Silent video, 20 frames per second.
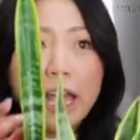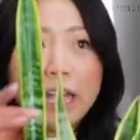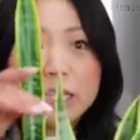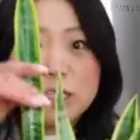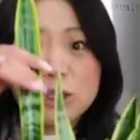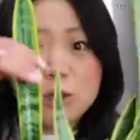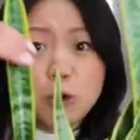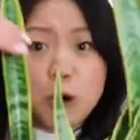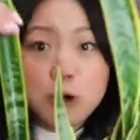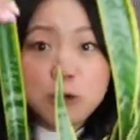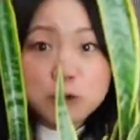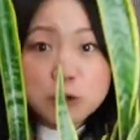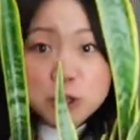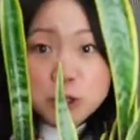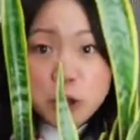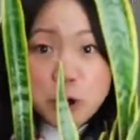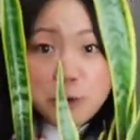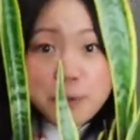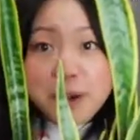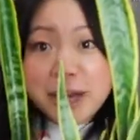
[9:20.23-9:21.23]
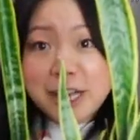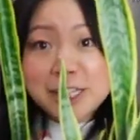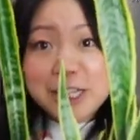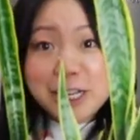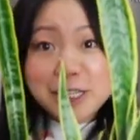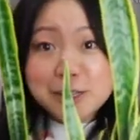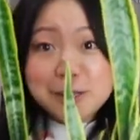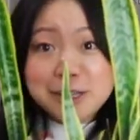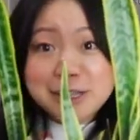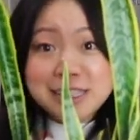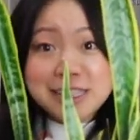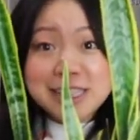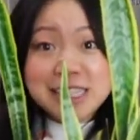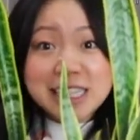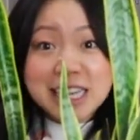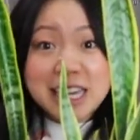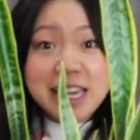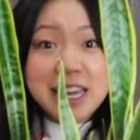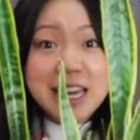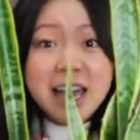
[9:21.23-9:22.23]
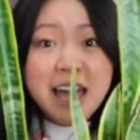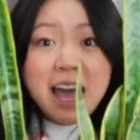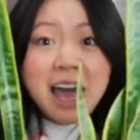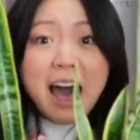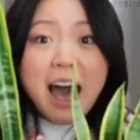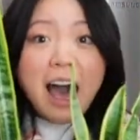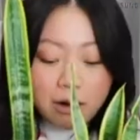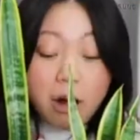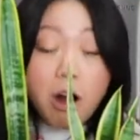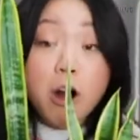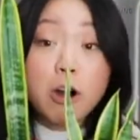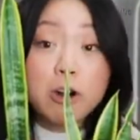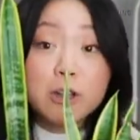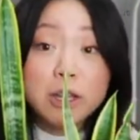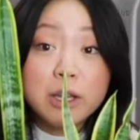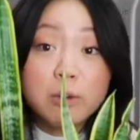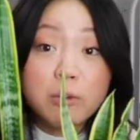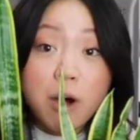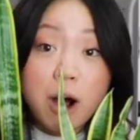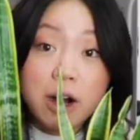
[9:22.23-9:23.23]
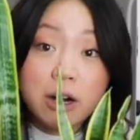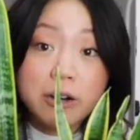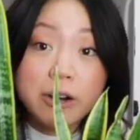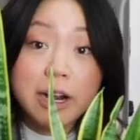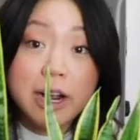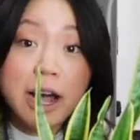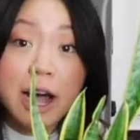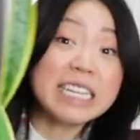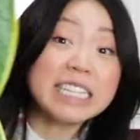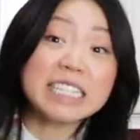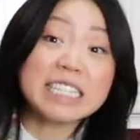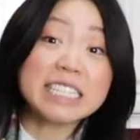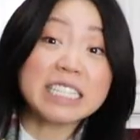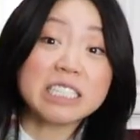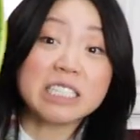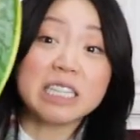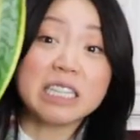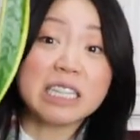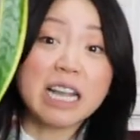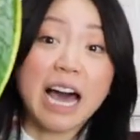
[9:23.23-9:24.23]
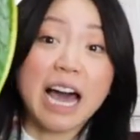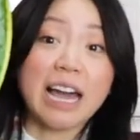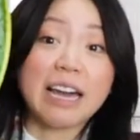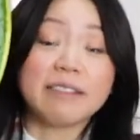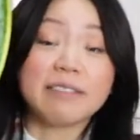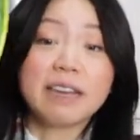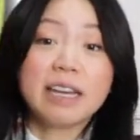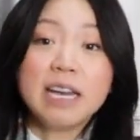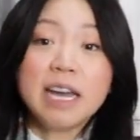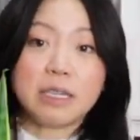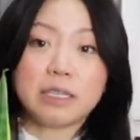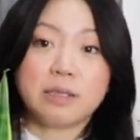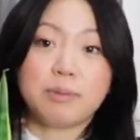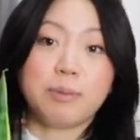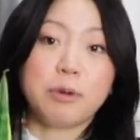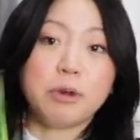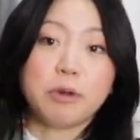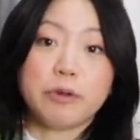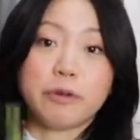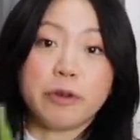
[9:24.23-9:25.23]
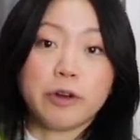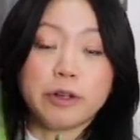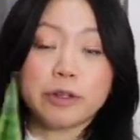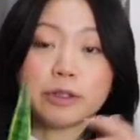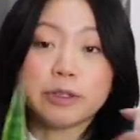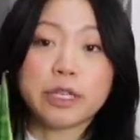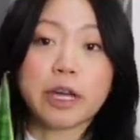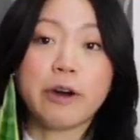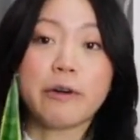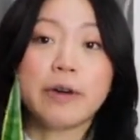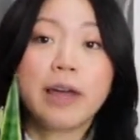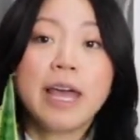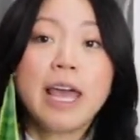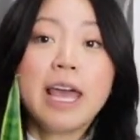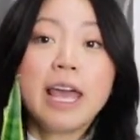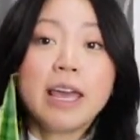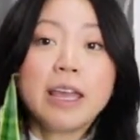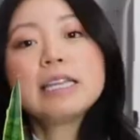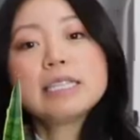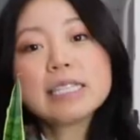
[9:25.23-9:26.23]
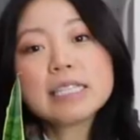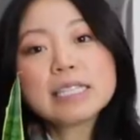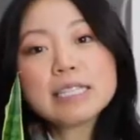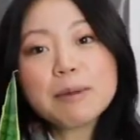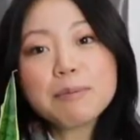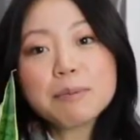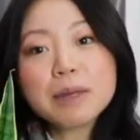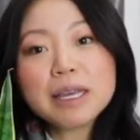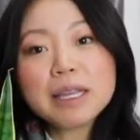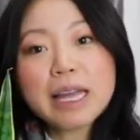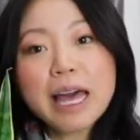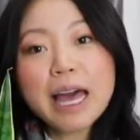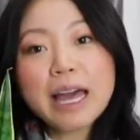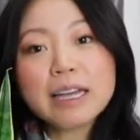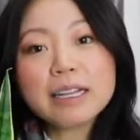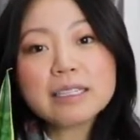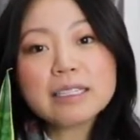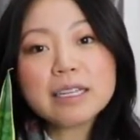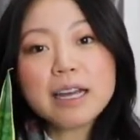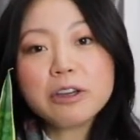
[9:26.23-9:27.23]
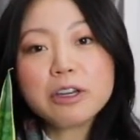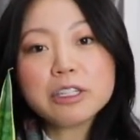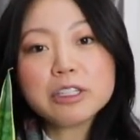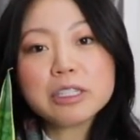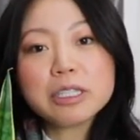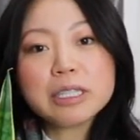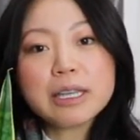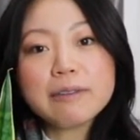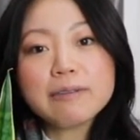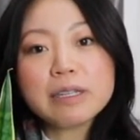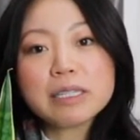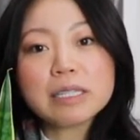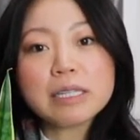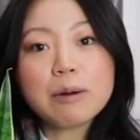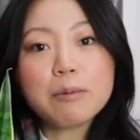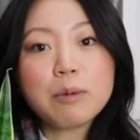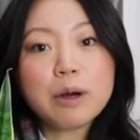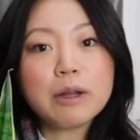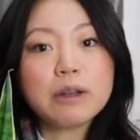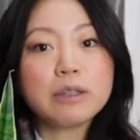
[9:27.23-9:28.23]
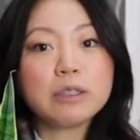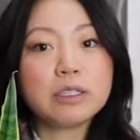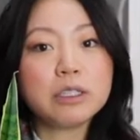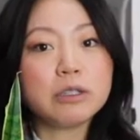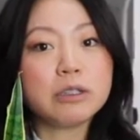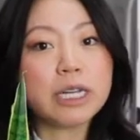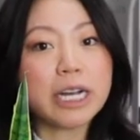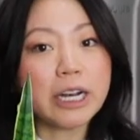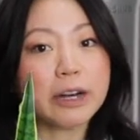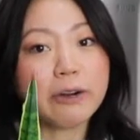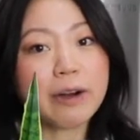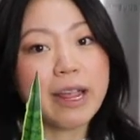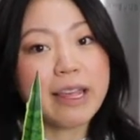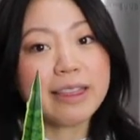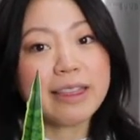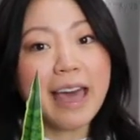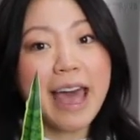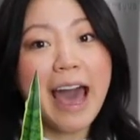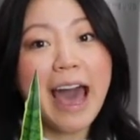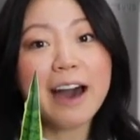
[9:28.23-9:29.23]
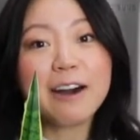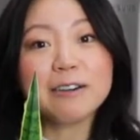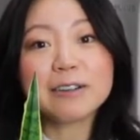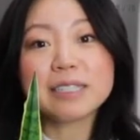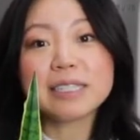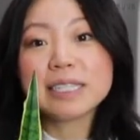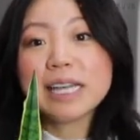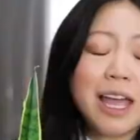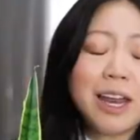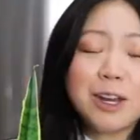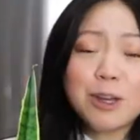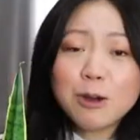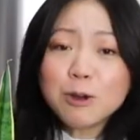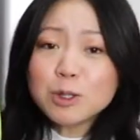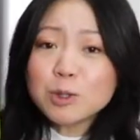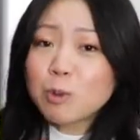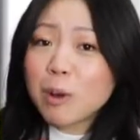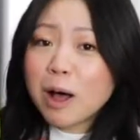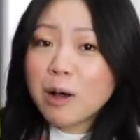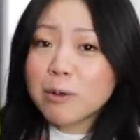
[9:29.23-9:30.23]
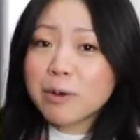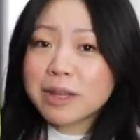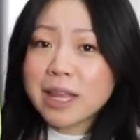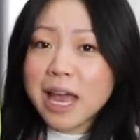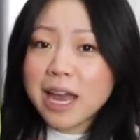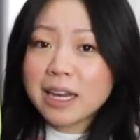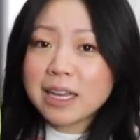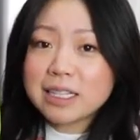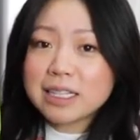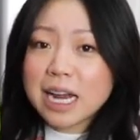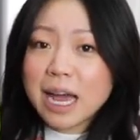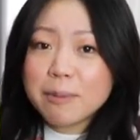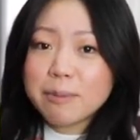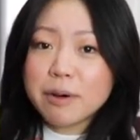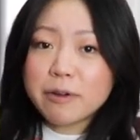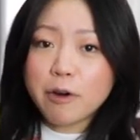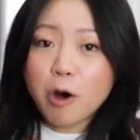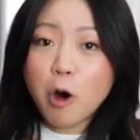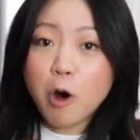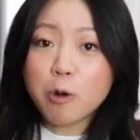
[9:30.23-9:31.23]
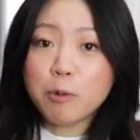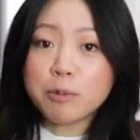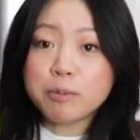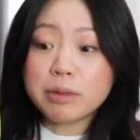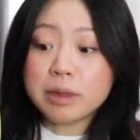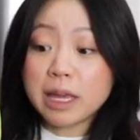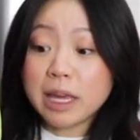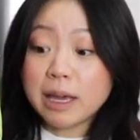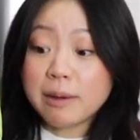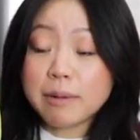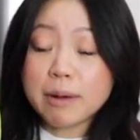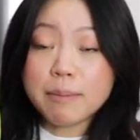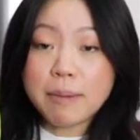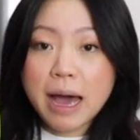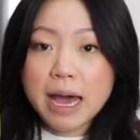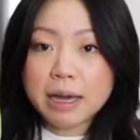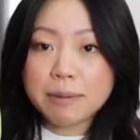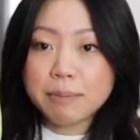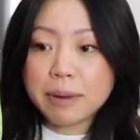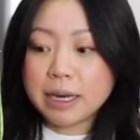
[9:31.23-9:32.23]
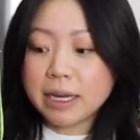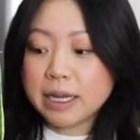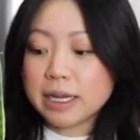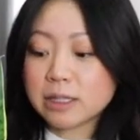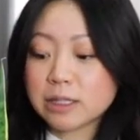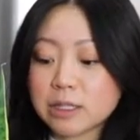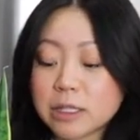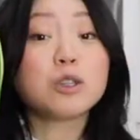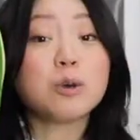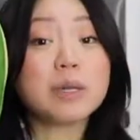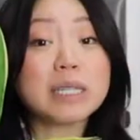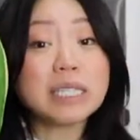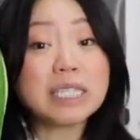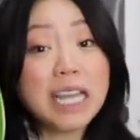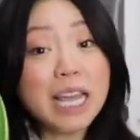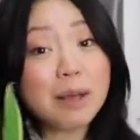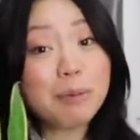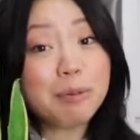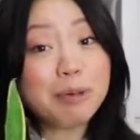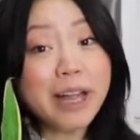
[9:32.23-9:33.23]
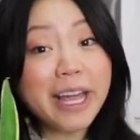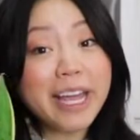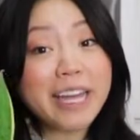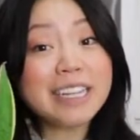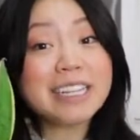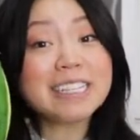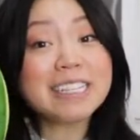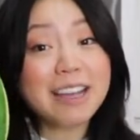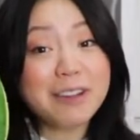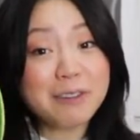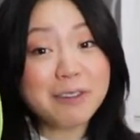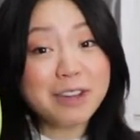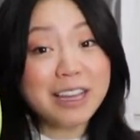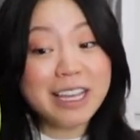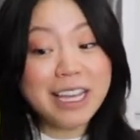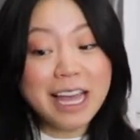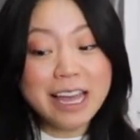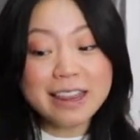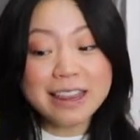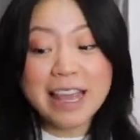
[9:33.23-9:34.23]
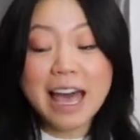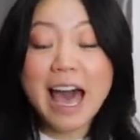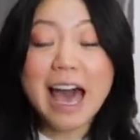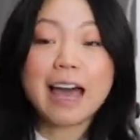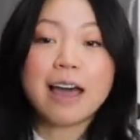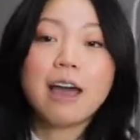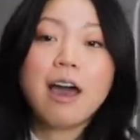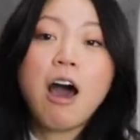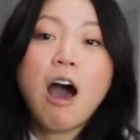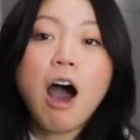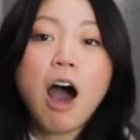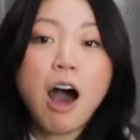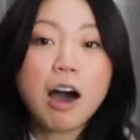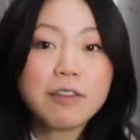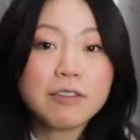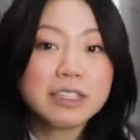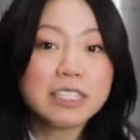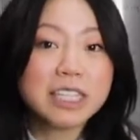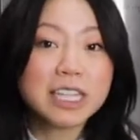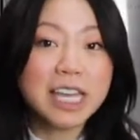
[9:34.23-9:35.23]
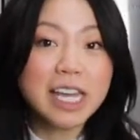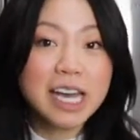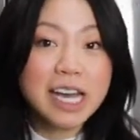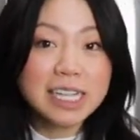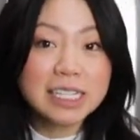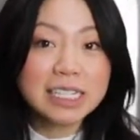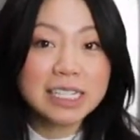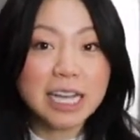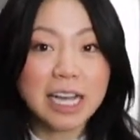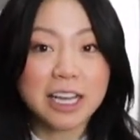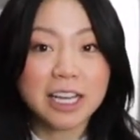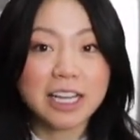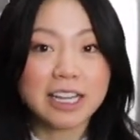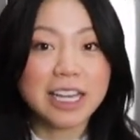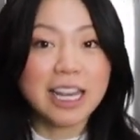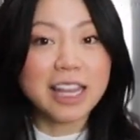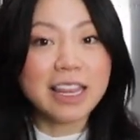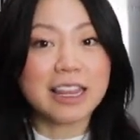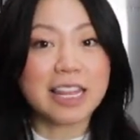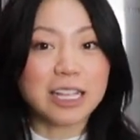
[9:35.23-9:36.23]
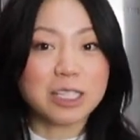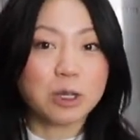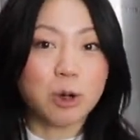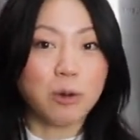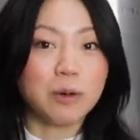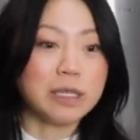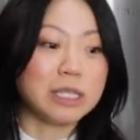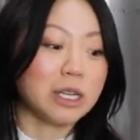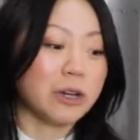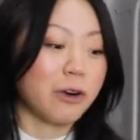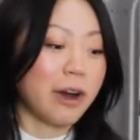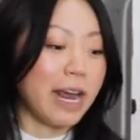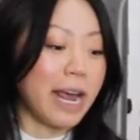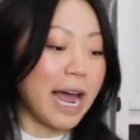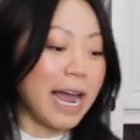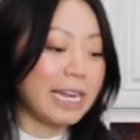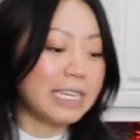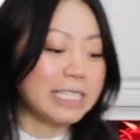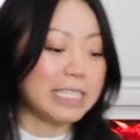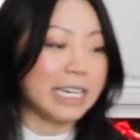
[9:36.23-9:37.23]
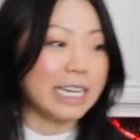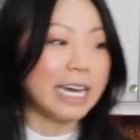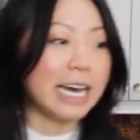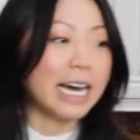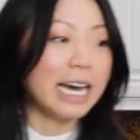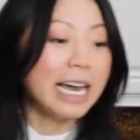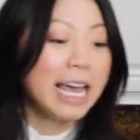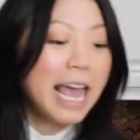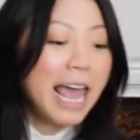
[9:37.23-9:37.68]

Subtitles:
It's grown so much, as you can see. I hardly water it and it's still alive. It's beautiful. So this is something that you can just give to someone to decorate the house, and it goes well with any type of home theme, in my opinion. So a snake plant, definitely get that. Obviously a succulent, that's always a great idea.